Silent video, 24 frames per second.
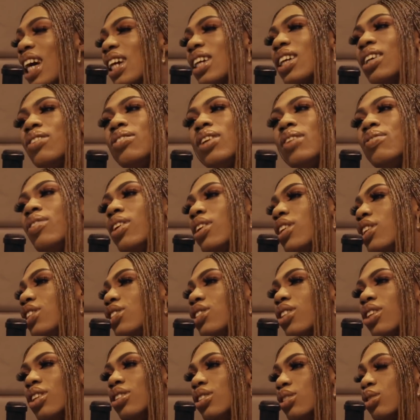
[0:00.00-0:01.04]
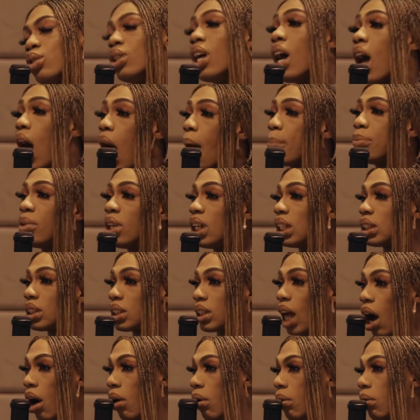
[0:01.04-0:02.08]
like a revelation on this one. I'm not a
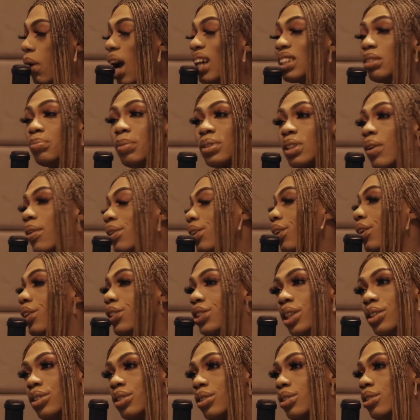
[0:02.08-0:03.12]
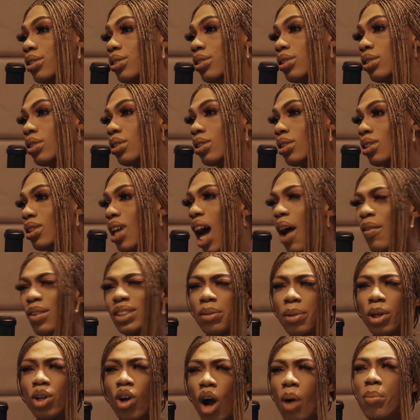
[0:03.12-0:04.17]
star. I see myself as a legend. Have you
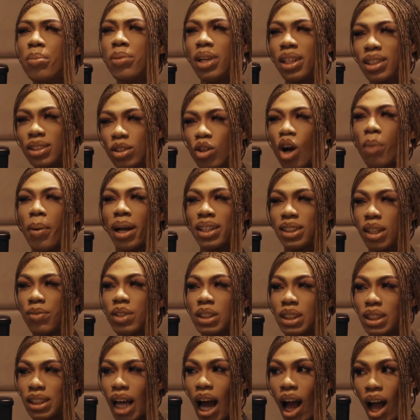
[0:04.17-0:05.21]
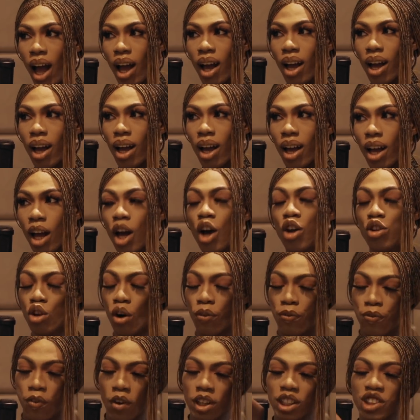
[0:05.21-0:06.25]
seen me call myself a star? No,
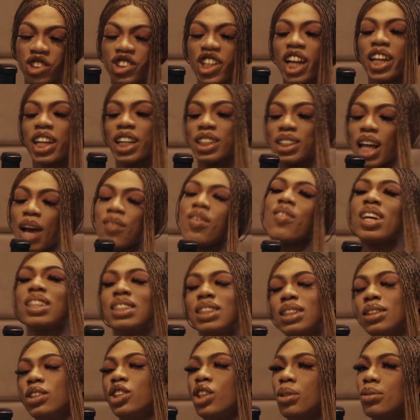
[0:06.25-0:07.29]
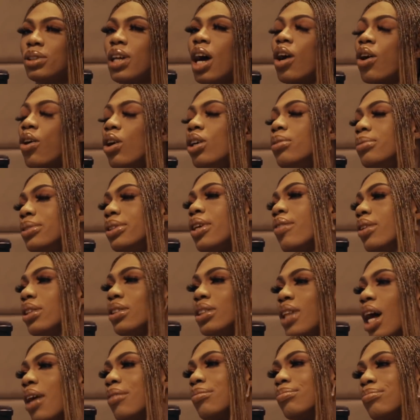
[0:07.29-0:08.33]
funny, check it. Have you ever seen James Brown call himself a
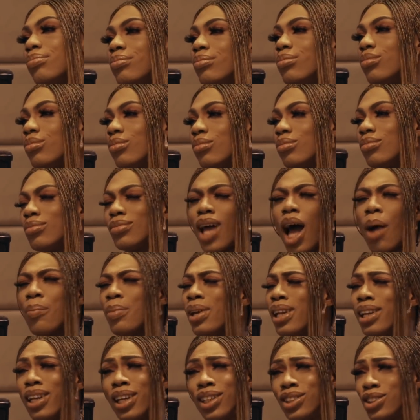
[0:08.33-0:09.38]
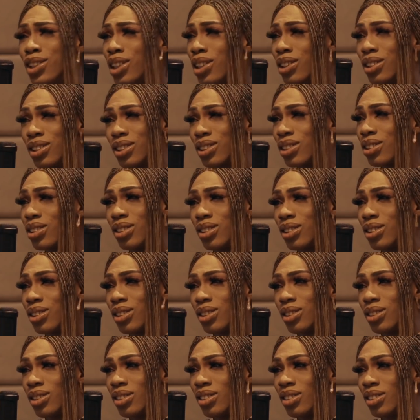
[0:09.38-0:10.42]
star? I'm a legend.
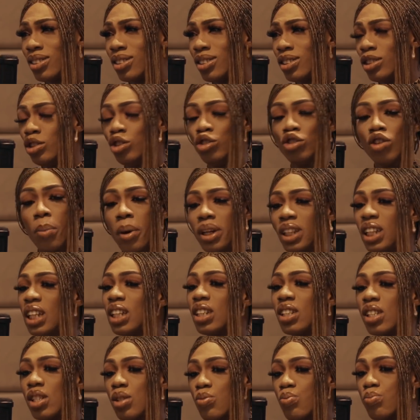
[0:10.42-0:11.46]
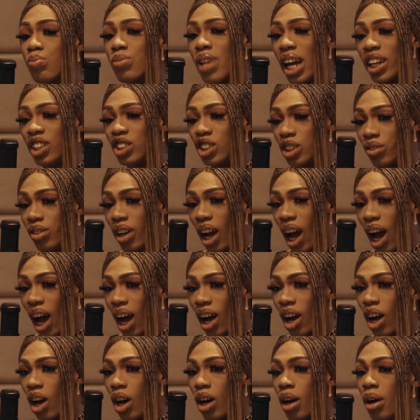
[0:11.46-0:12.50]
Nobody in this Nigeria,
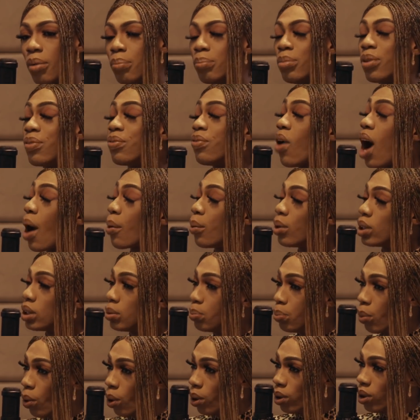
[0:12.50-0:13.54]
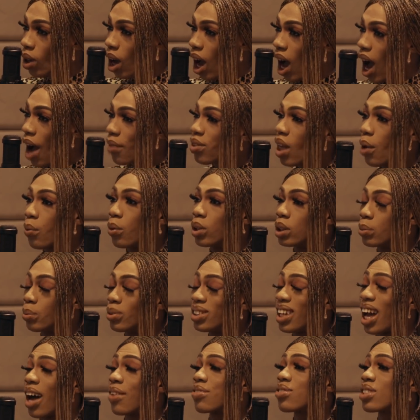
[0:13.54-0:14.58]
before I was born or after I was
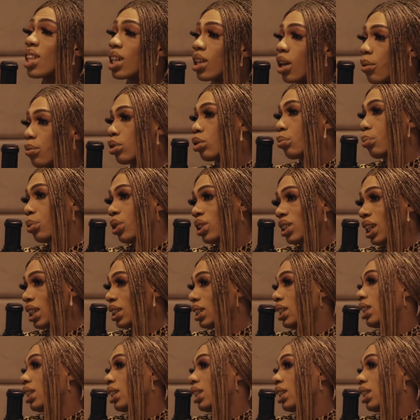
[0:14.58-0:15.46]
born, I've stand up to police and